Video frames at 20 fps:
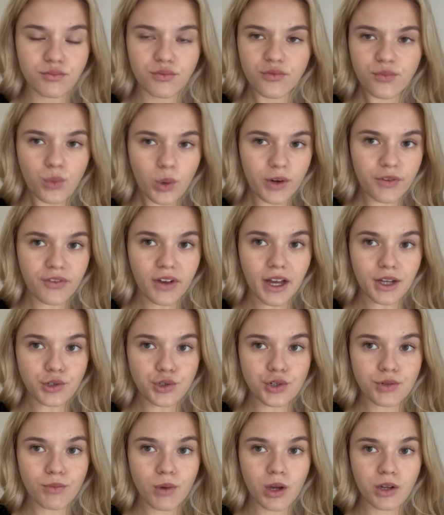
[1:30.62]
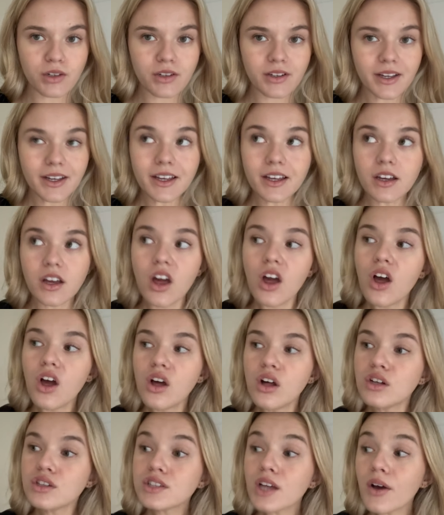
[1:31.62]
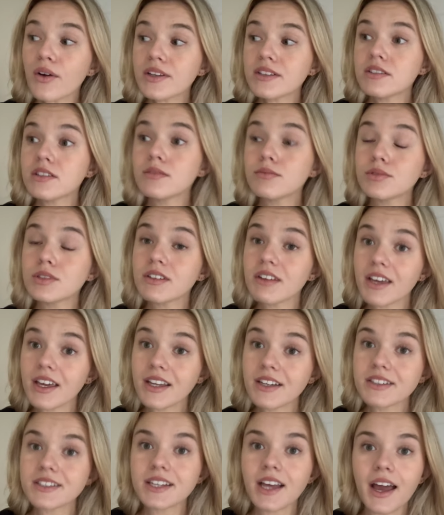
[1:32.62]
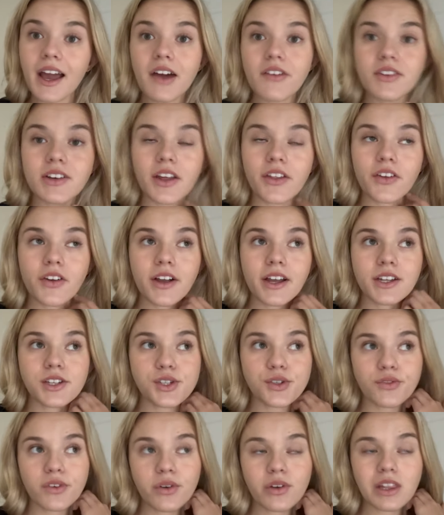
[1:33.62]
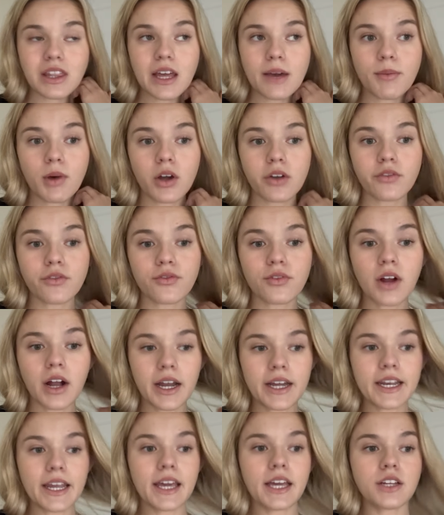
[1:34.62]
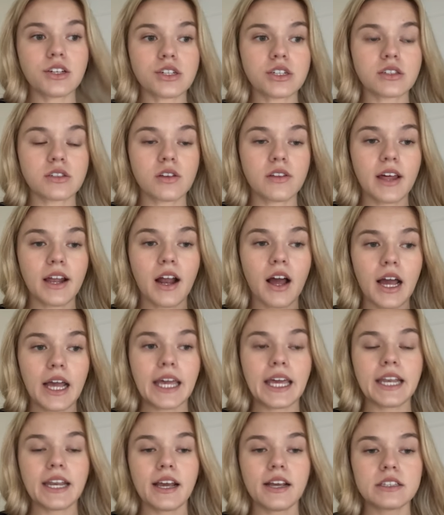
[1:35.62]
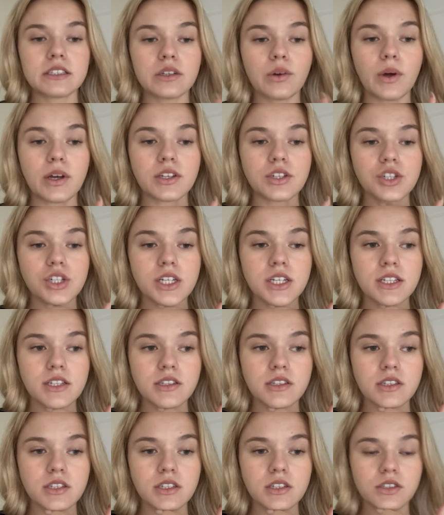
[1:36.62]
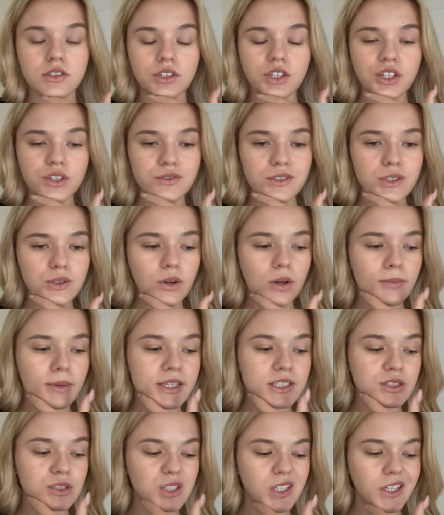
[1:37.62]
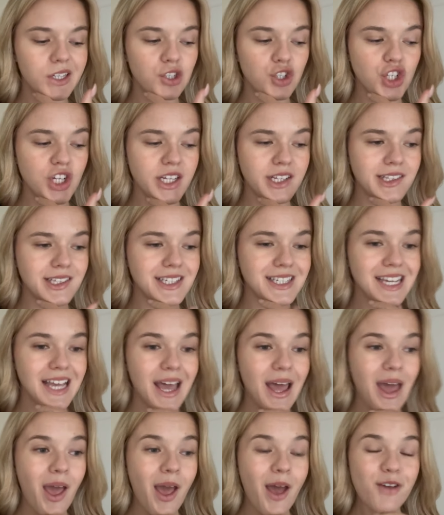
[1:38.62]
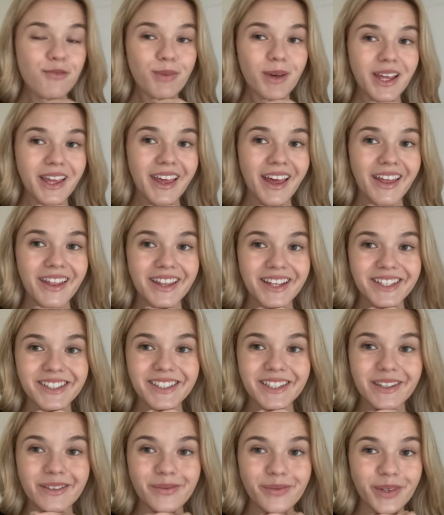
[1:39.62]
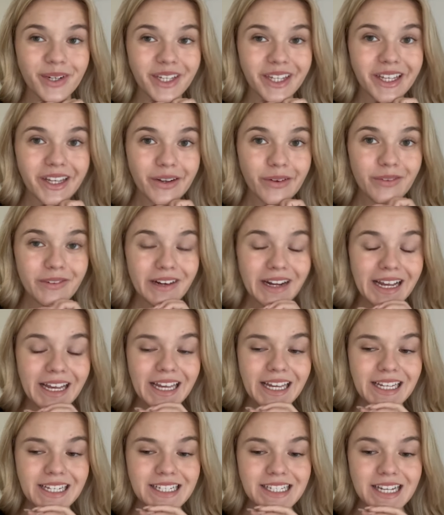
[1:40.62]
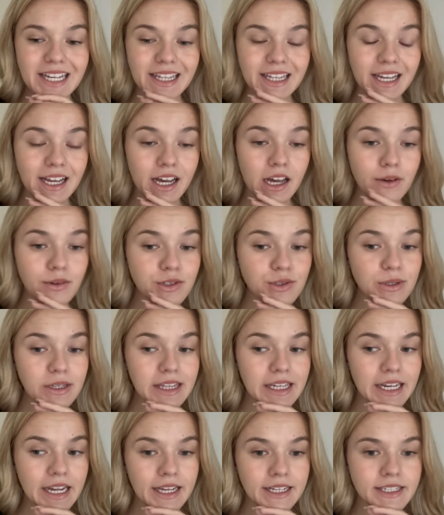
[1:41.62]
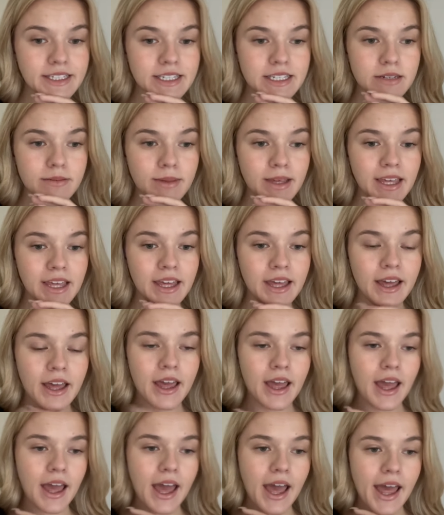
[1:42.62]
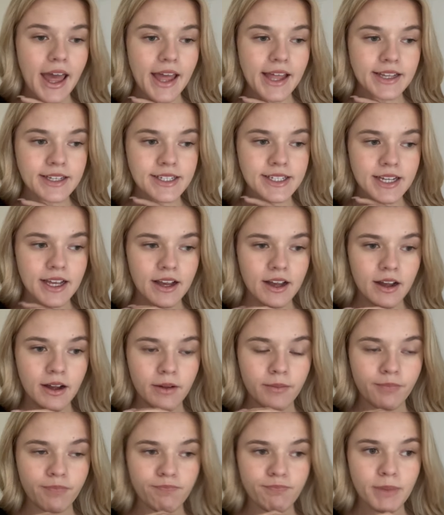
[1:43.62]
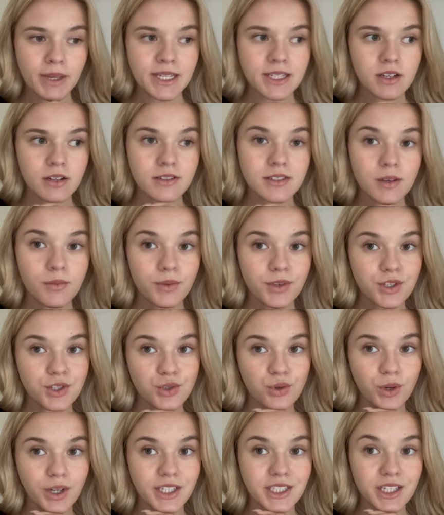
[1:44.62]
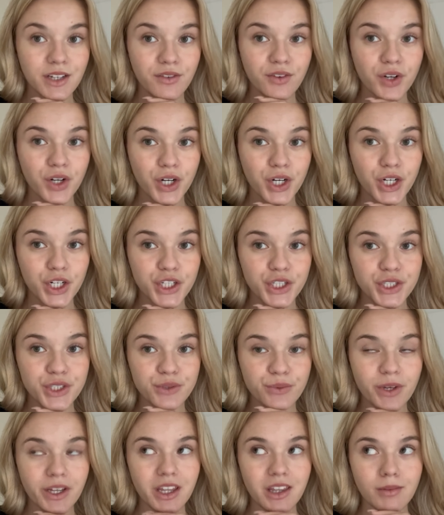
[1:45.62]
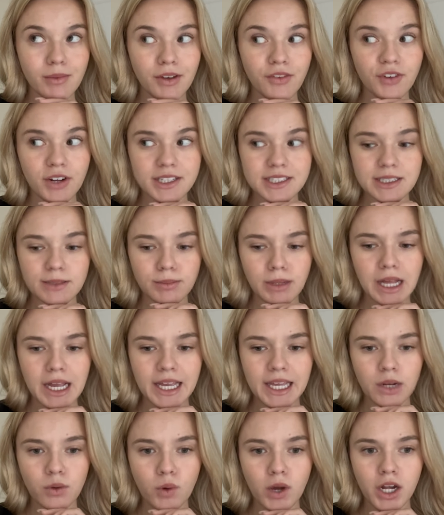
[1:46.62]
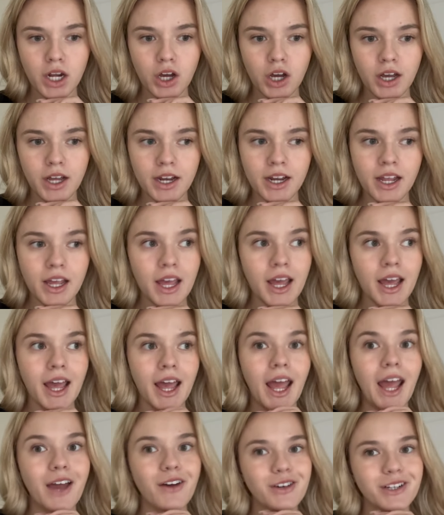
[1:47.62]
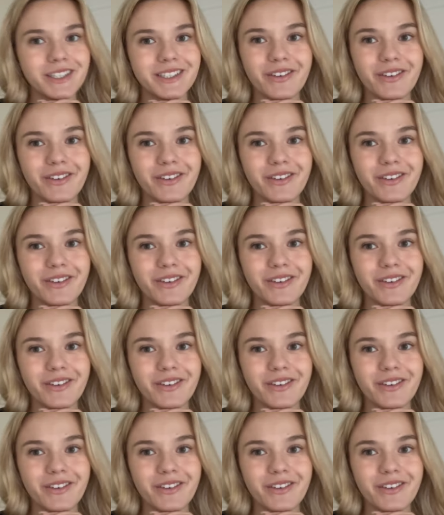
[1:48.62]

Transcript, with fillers: more fashion modeling so it seems neat. I have another interview with them on Friday just so that I can ask questions and, you know, do all my due diligence. But yeah, they seem really great and the guy was really nice to me. And um, based on some of the stories I've heard with my friends applying and whatnot, it was